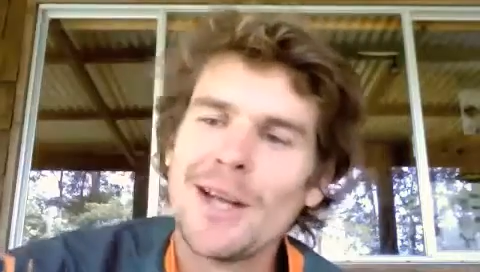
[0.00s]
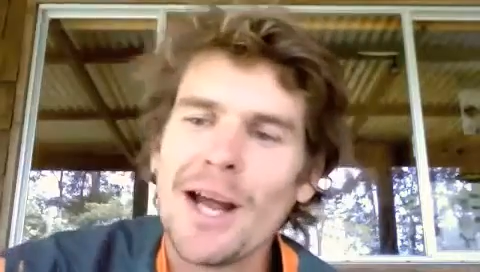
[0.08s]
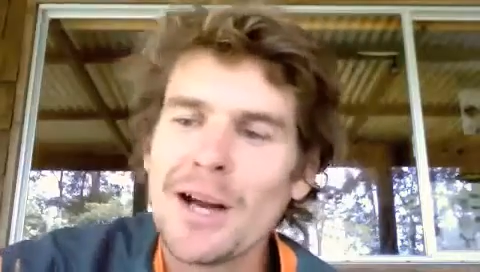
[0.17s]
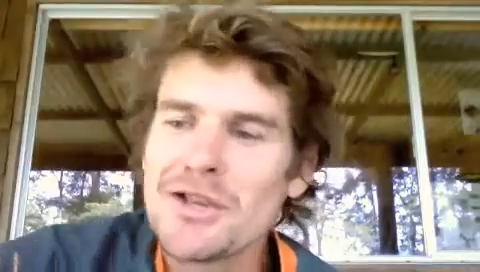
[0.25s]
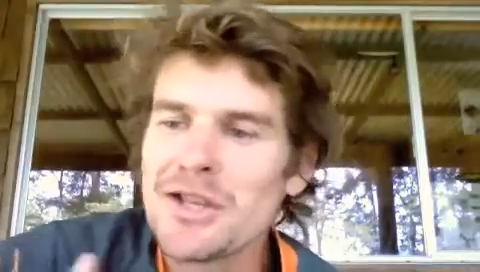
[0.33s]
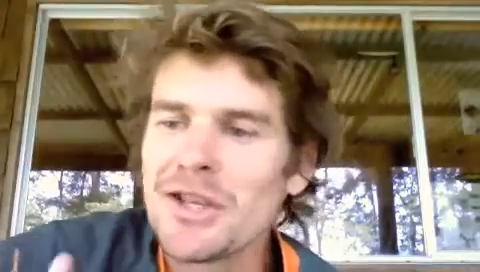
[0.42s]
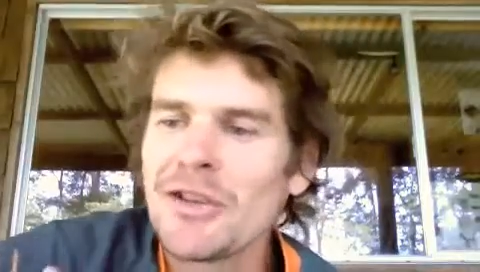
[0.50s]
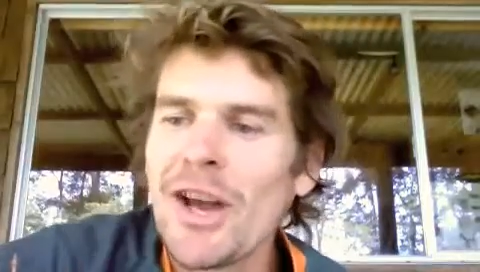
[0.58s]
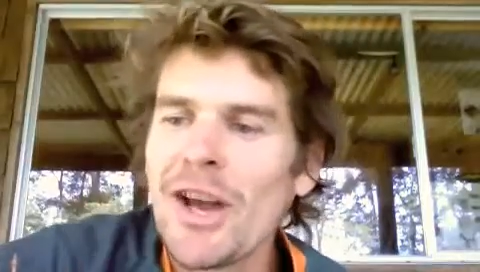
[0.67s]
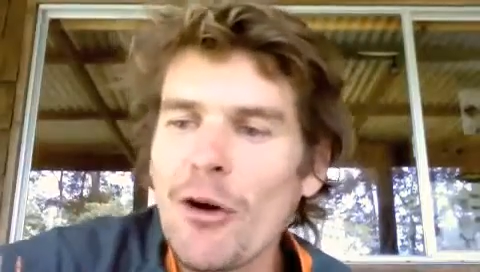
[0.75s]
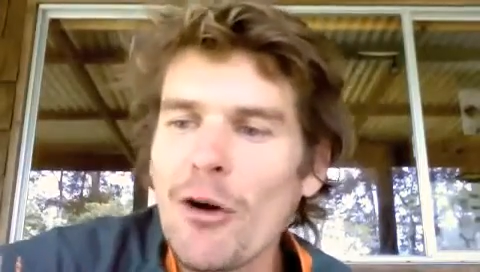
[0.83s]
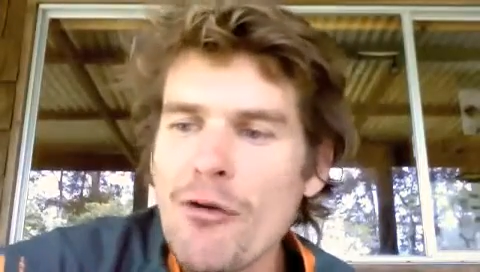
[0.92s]
Actually,
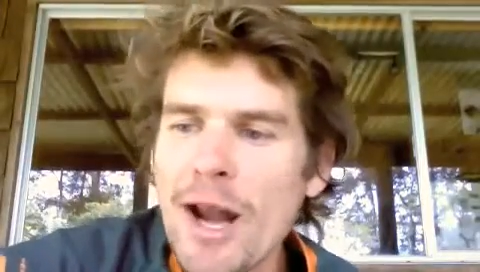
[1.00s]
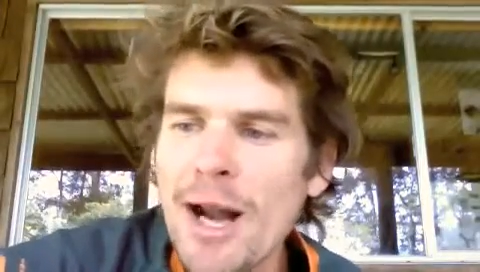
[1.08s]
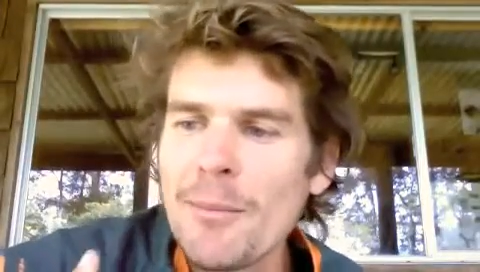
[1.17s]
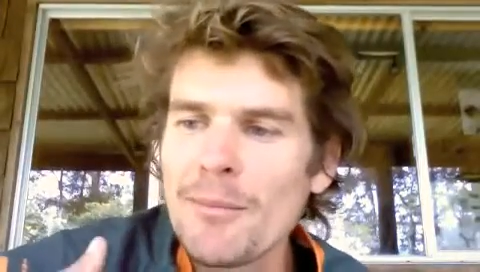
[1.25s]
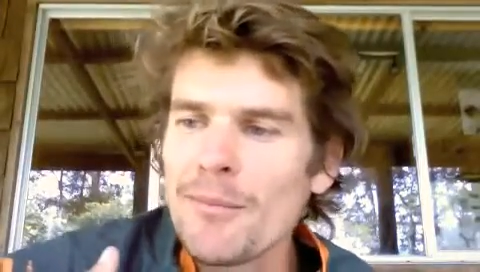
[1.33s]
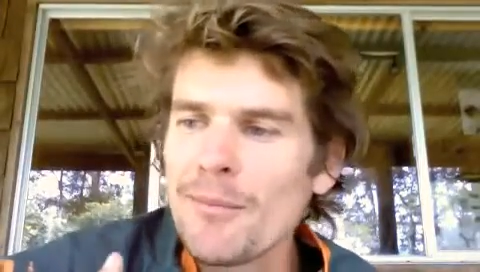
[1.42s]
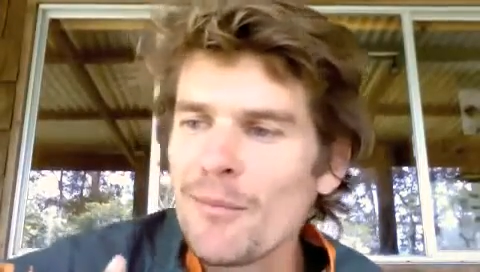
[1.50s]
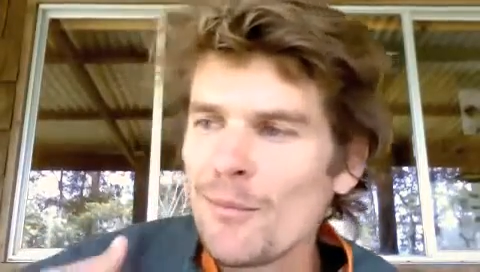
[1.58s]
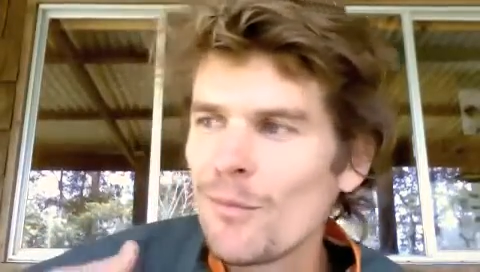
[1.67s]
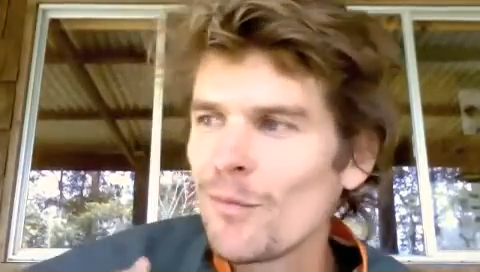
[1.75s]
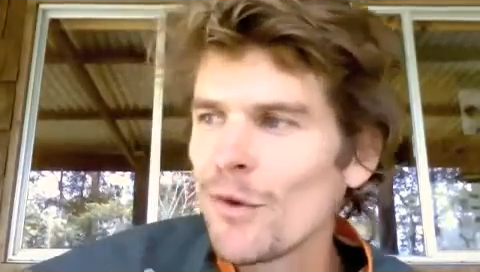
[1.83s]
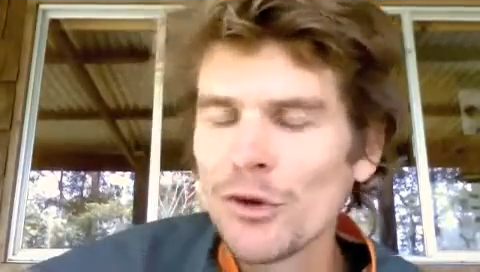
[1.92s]
today I ran up
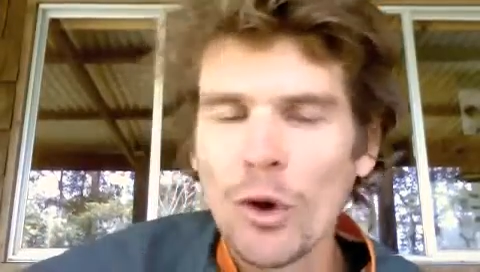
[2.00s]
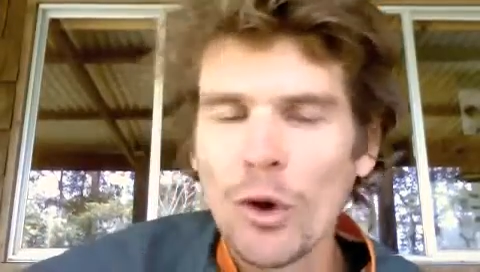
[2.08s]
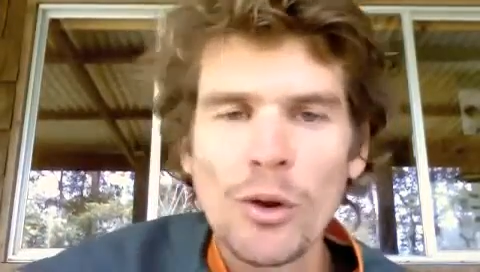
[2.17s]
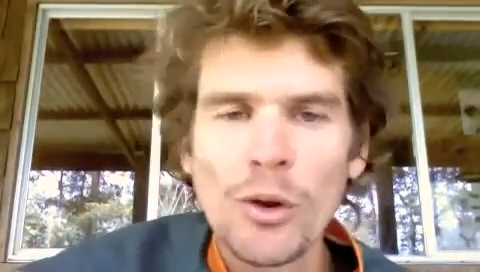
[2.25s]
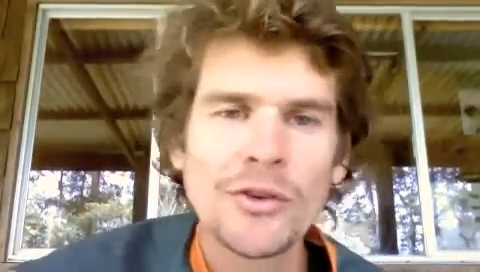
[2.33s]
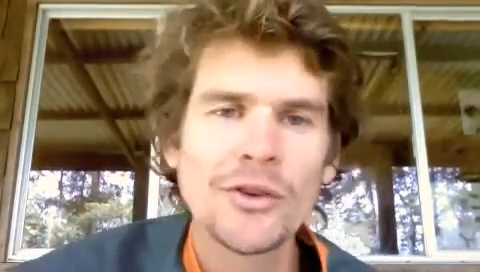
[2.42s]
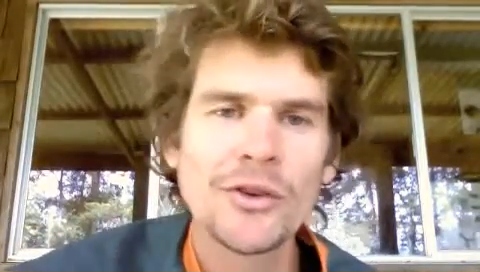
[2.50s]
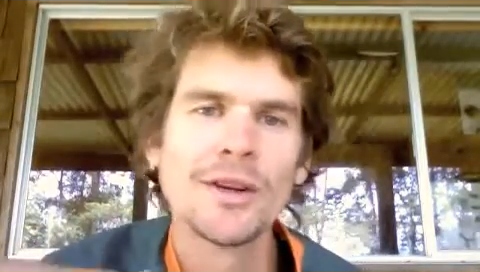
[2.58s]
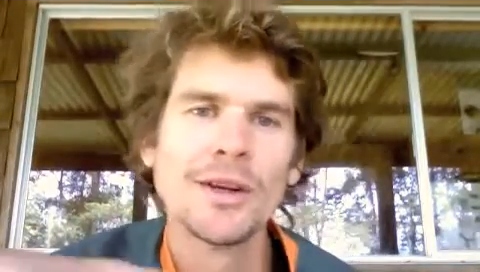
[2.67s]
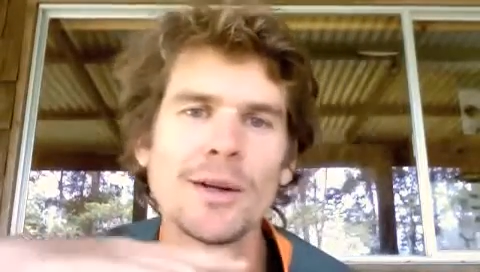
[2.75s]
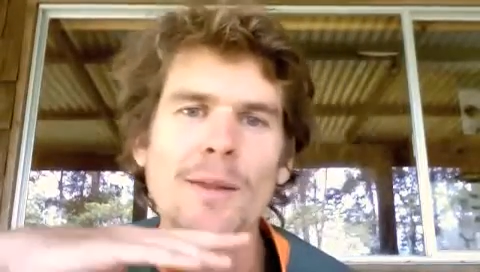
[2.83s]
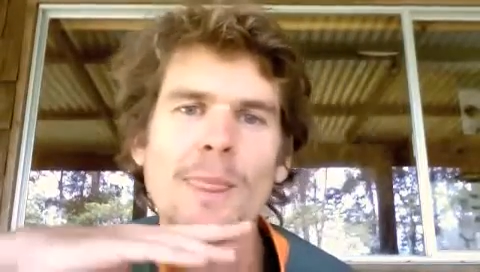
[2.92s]
the tallest
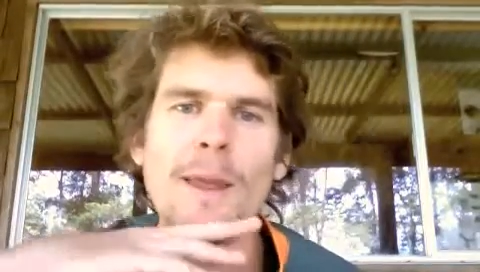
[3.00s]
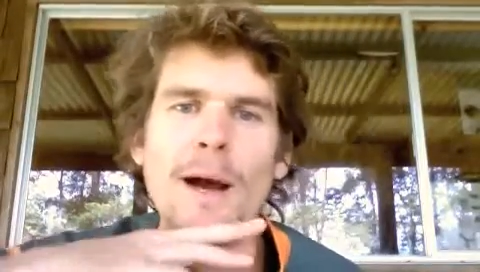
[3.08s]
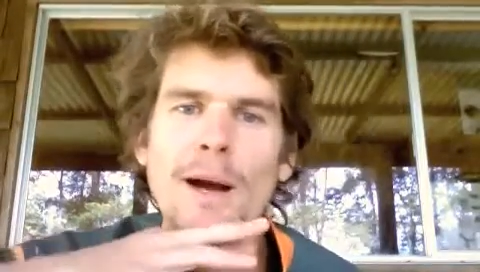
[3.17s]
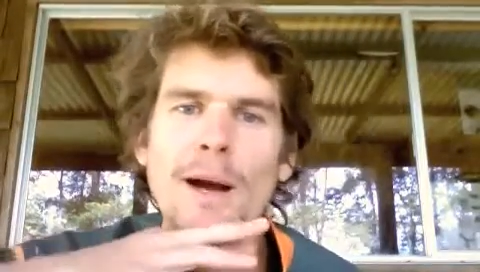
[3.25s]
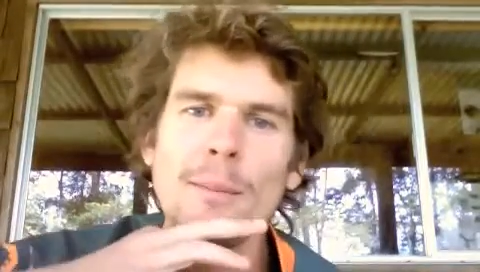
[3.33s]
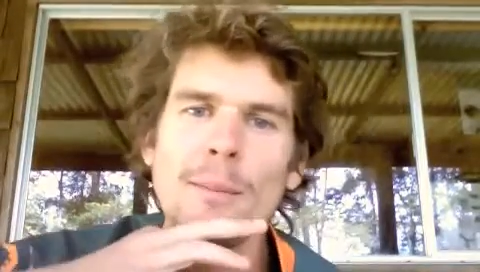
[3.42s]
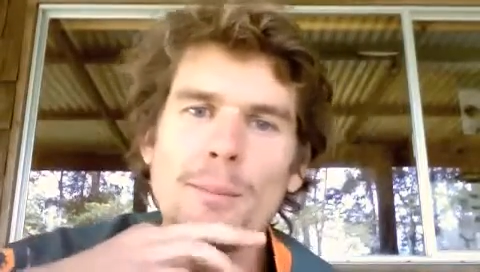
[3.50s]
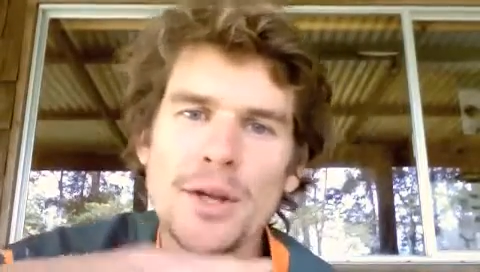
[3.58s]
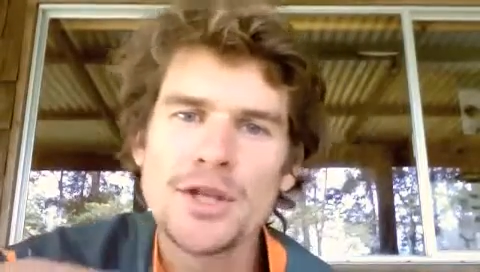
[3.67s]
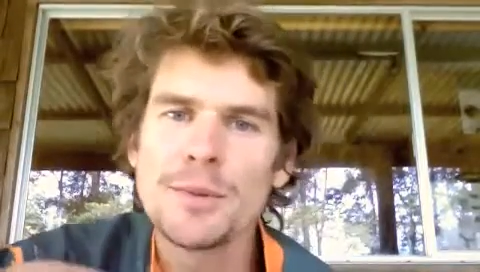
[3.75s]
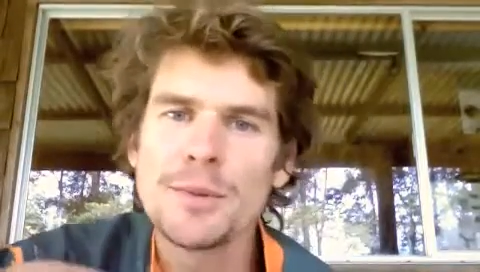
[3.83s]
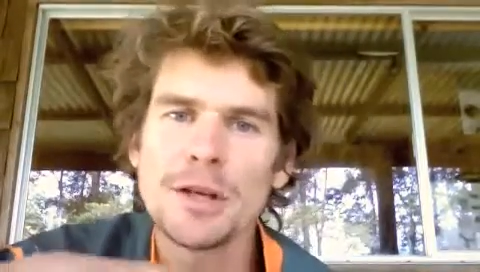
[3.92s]

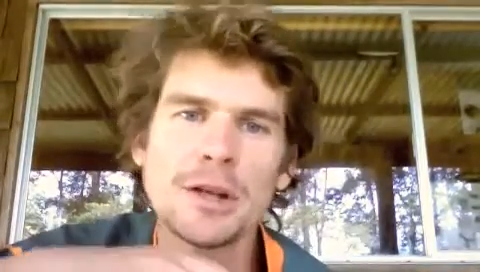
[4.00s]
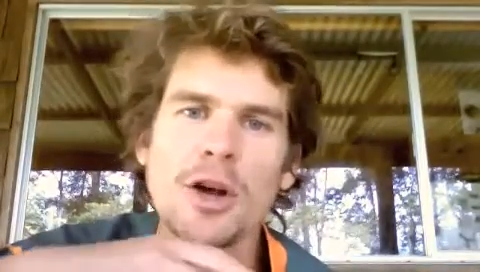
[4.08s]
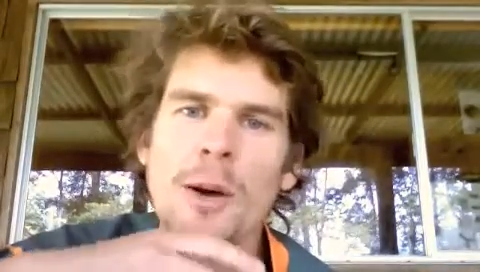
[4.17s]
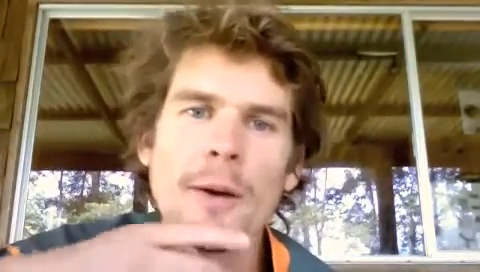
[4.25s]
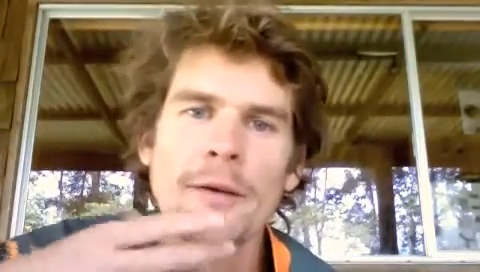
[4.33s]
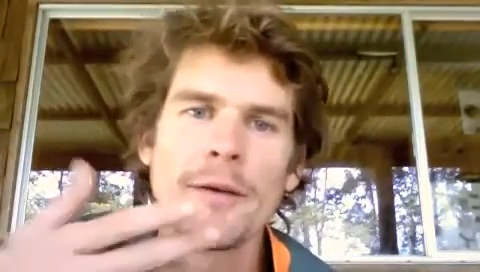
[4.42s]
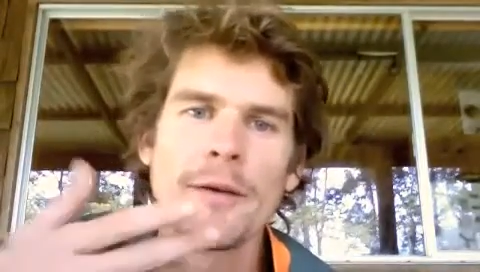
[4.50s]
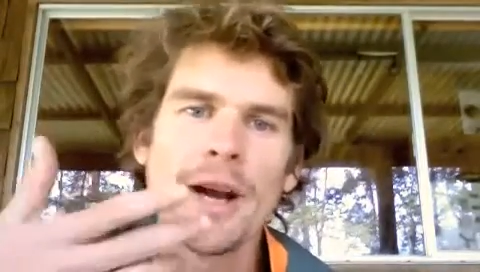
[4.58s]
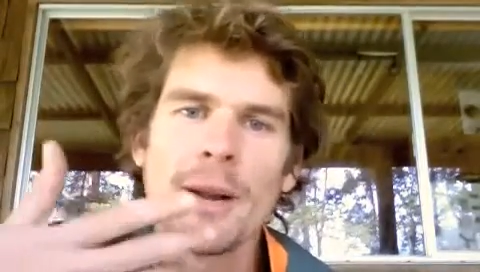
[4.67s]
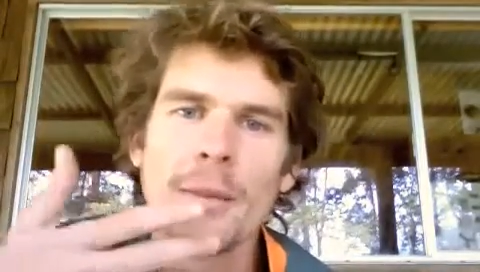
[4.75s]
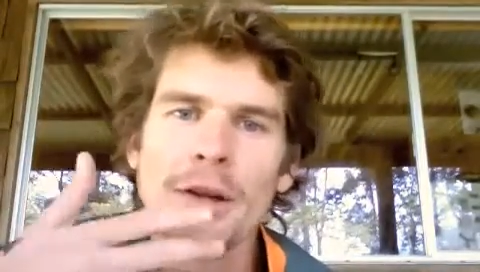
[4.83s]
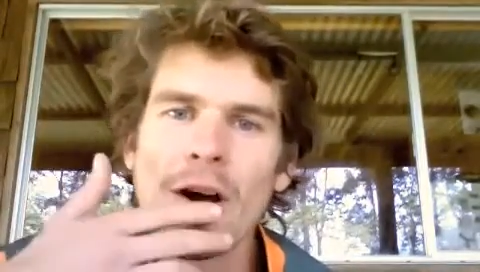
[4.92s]
bitumen climb I've ever
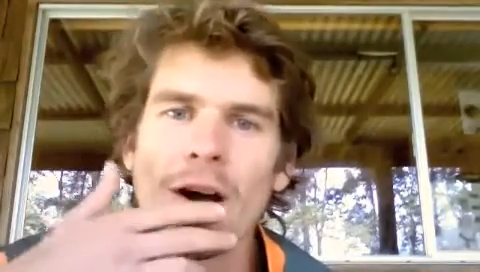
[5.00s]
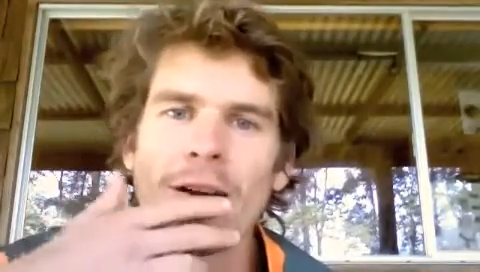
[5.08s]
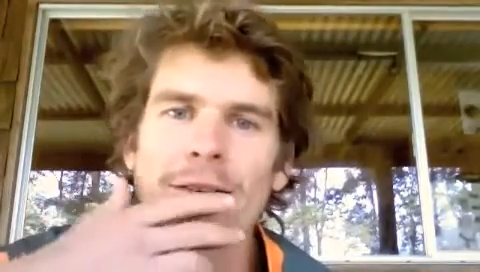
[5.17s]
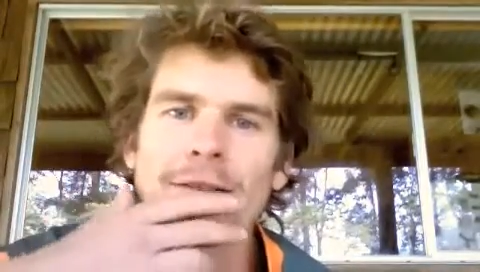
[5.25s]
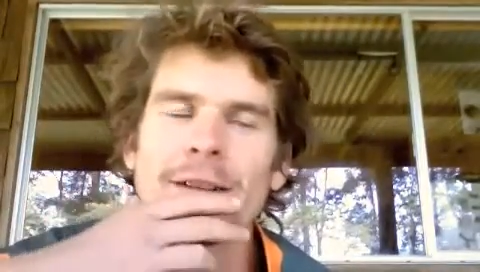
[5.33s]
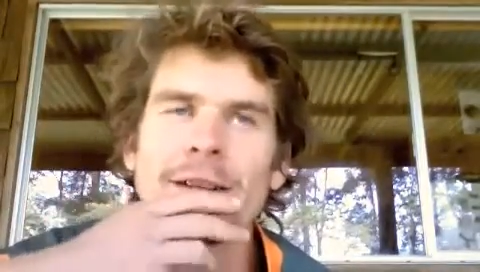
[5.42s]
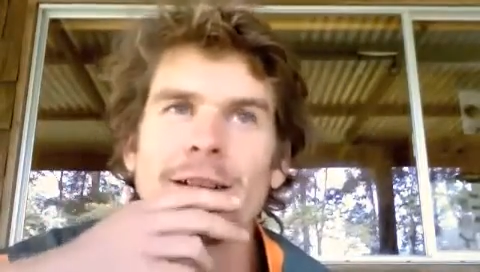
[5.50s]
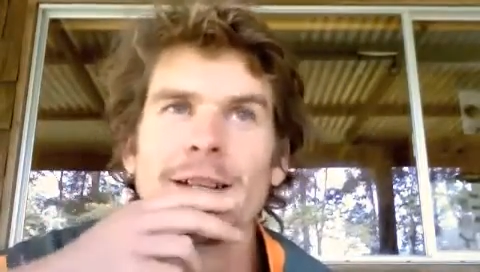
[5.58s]
done in my life.